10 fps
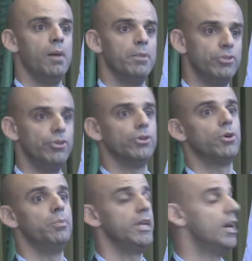material
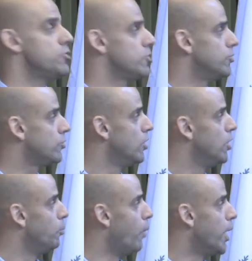combinations,
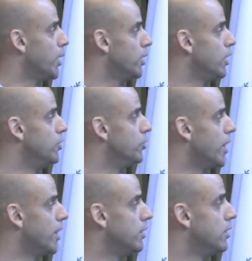where you
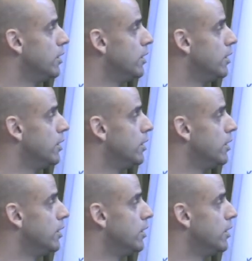can